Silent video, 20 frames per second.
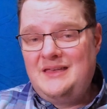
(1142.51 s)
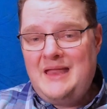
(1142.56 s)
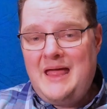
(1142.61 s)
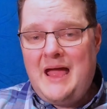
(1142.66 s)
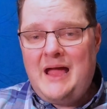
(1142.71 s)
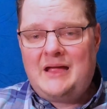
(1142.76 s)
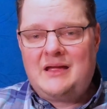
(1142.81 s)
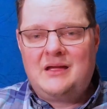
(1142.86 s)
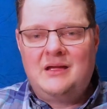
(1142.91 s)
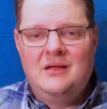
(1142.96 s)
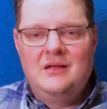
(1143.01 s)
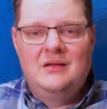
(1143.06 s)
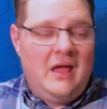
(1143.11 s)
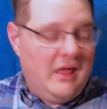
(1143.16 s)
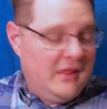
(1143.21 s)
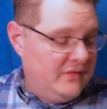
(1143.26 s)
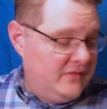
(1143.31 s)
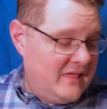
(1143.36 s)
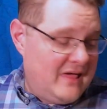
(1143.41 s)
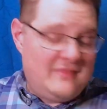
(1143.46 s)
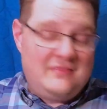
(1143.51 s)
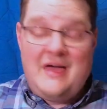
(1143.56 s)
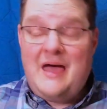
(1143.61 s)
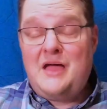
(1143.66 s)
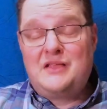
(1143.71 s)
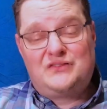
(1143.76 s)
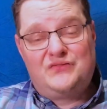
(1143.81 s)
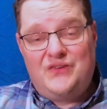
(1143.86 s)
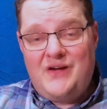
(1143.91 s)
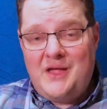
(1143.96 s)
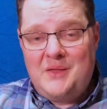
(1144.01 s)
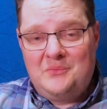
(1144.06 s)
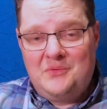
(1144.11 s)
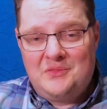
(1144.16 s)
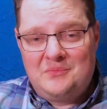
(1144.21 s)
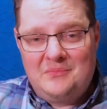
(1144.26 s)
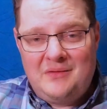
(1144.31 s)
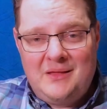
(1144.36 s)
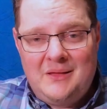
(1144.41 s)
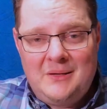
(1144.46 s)
neck, and that's fine
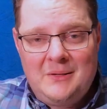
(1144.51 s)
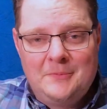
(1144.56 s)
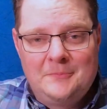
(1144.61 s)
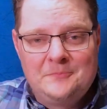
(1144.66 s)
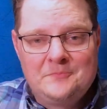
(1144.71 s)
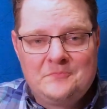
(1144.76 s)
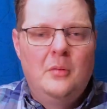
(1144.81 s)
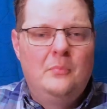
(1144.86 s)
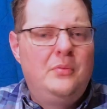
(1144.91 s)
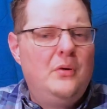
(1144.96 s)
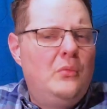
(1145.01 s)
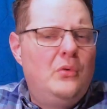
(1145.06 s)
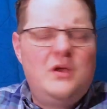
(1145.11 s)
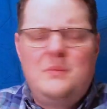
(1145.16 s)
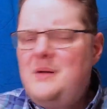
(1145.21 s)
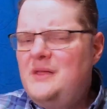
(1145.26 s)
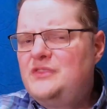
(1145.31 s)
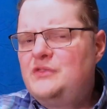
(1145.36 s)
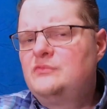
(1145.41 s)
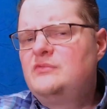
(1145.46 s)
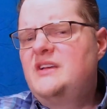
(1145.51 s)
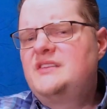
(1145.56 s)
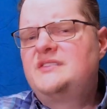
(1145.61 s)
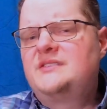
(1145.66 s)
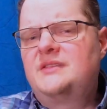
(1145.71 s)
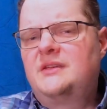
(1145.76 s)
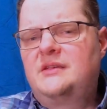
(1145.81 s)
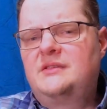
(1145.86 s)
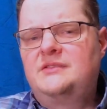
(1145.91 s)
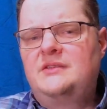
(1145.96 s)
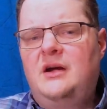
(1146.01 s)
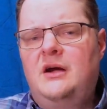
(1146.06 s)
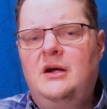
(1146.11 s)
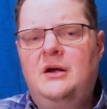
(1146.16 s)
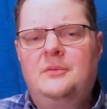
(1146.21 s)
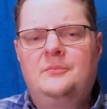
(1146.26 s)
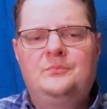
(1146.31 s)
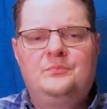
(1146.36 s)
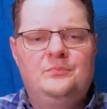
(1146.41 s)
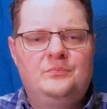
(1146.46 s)
with me. But what about the rest of the
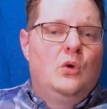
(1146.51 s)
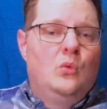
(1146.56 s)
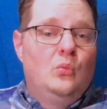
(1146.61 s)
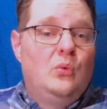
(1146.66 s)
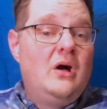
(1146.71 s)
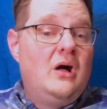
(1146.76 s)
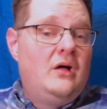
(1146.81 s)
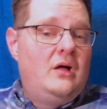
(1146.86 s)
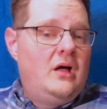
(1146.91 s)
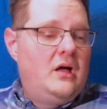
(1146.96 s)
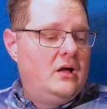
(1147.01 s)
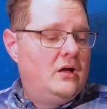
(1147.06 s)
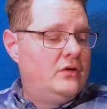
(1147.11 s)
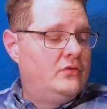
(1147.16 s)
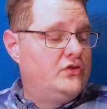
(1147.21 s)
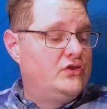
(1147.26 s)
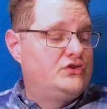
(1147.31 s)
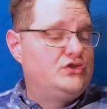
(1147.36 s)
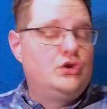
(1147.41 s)
guitar? Well, the